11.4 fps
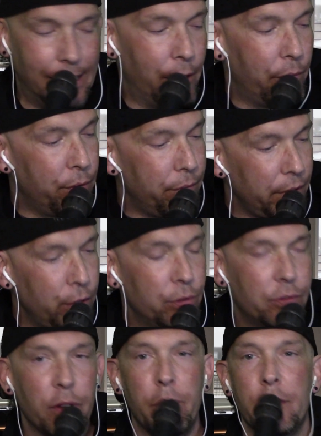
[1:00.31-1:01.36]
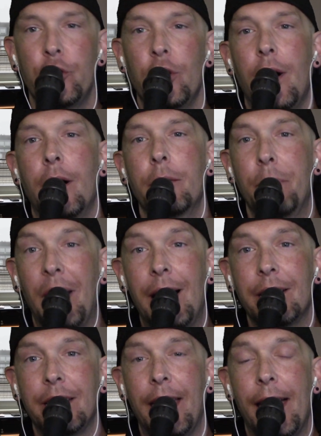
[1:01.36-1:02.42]
of the Views from the John
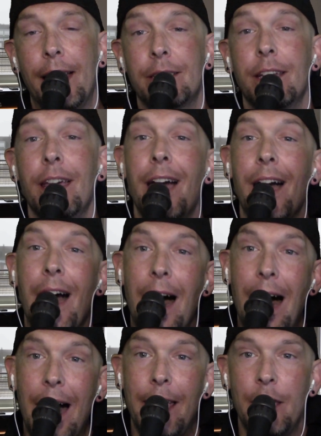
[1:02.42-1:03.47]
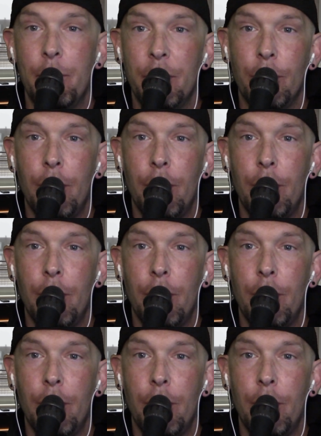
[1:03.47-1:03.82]
podcast. I am your